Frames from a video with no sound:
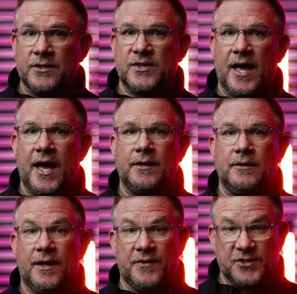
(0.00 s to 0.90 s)
is that
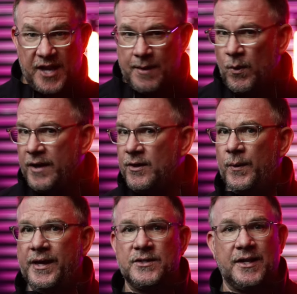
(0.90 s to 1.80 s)
in the same way that
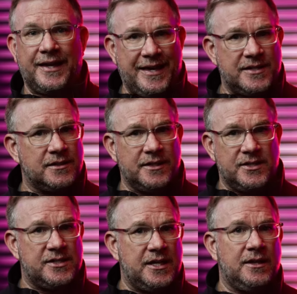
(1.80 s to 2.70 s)
we can easily
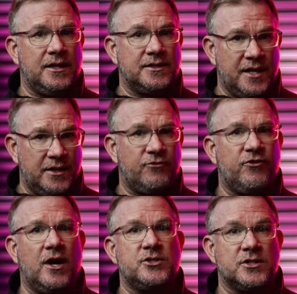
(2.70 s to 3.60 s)
see the intended
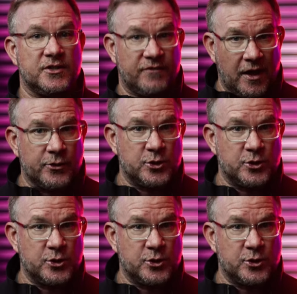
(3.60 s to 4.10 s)
functions of other